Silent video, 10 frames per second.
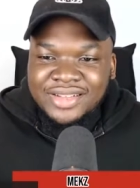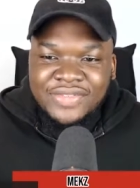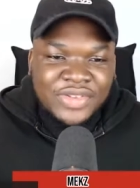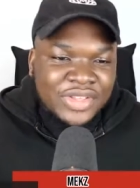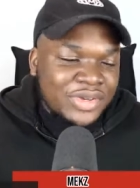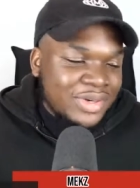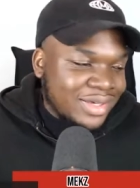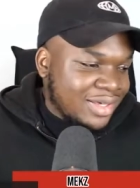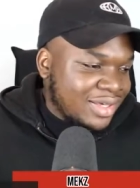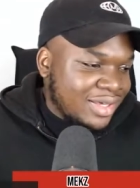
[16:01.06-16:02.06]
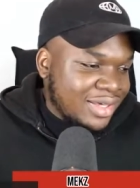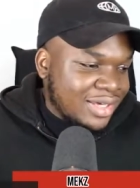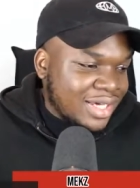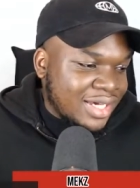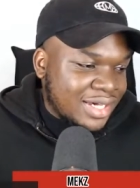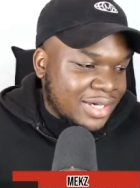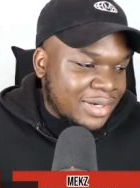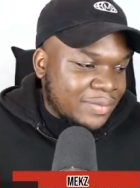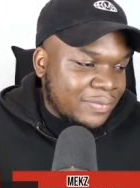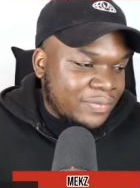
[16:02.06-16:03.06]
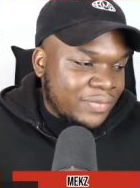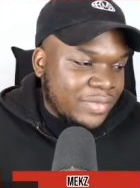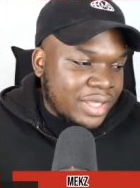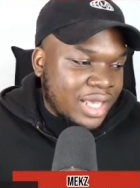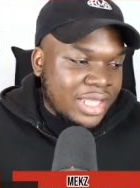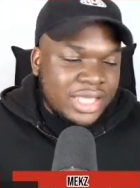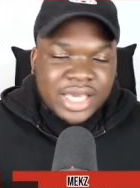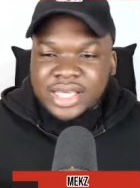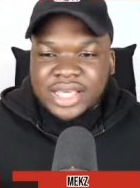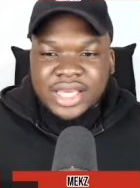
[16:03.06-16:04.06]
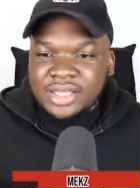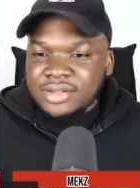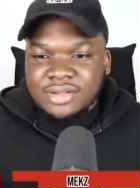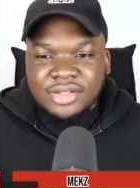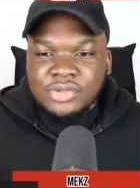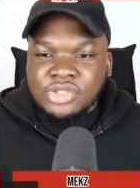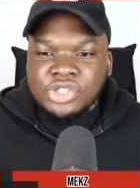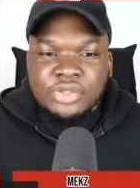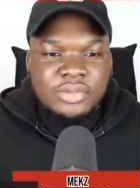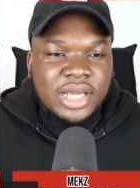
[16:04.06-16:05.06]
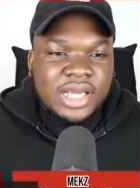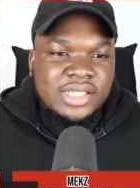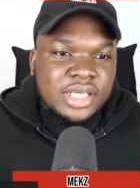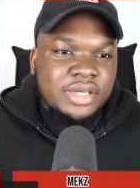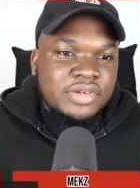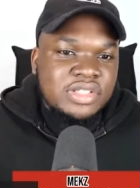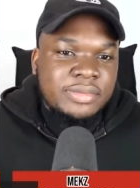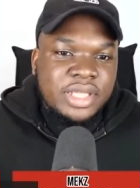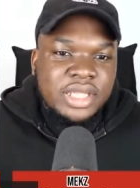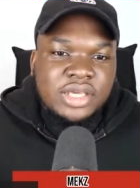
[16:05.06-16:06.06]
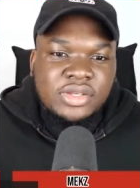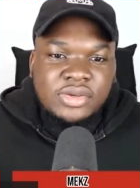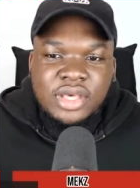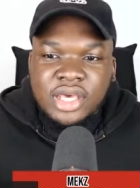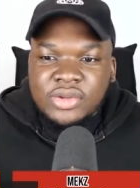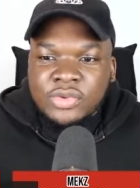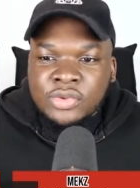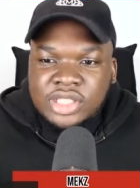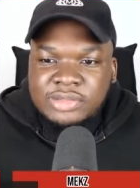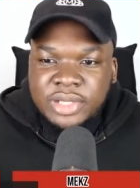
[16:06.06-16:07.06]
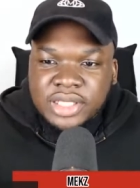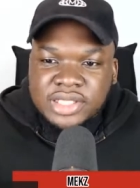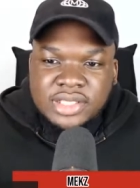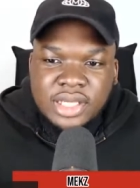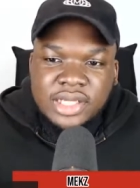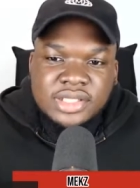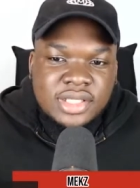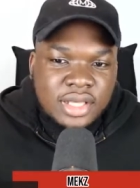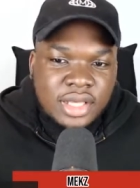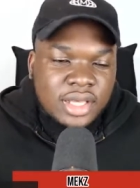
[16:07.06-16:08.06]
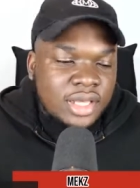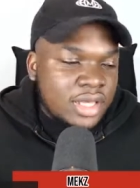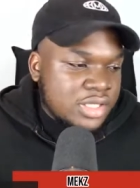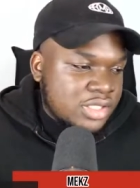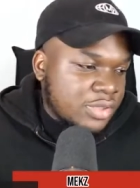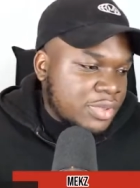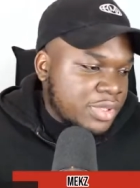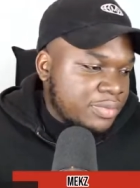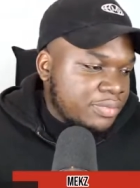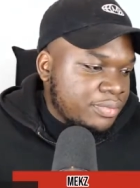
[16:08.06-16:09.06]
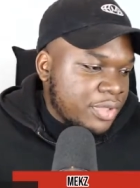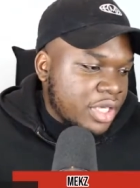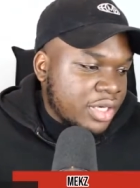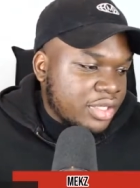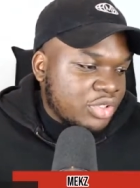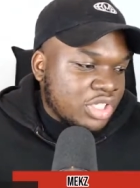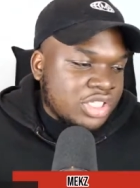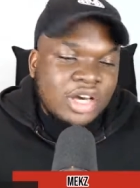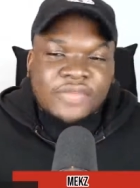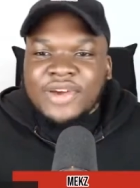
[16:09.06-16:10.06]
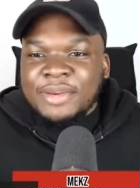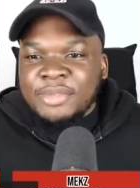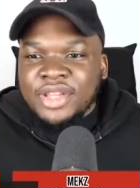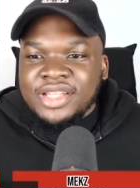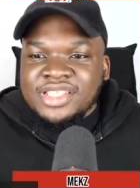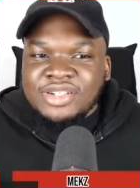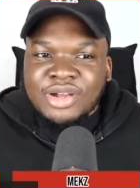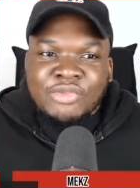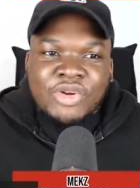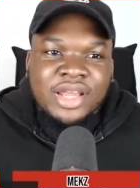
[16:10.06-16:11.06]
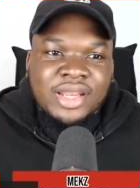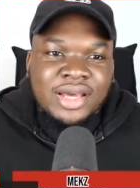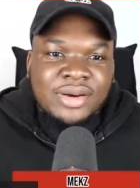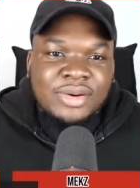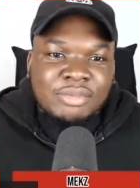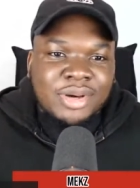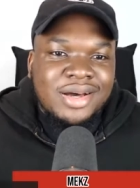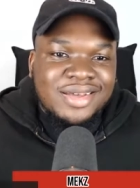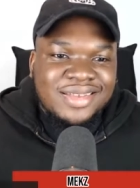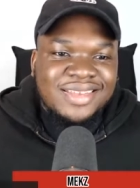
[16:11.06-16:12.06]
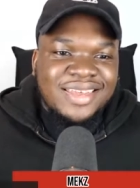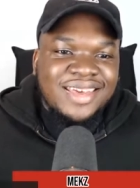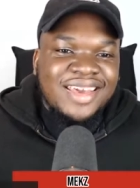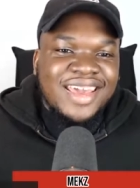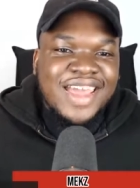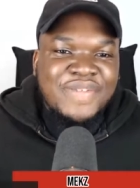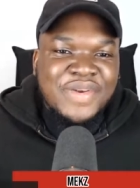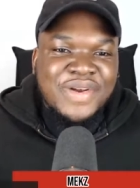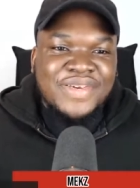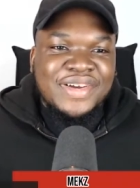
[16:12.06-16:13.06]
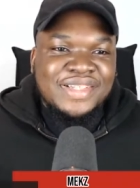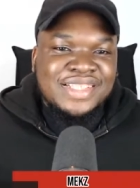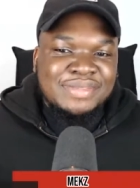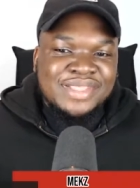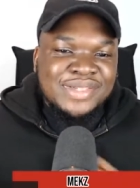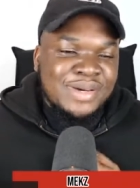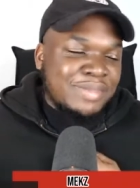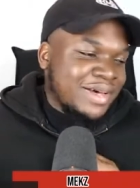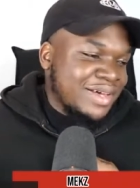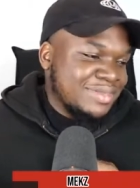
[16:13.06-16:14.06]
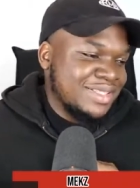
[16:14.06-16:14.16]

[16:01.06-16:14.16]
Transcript: for you. And yeah, again, YouTube, like I say, WrestleManiac UK and all these places, guys. So yeah, you just can't find me on Instagram right now, but everywhere else, I'm still about.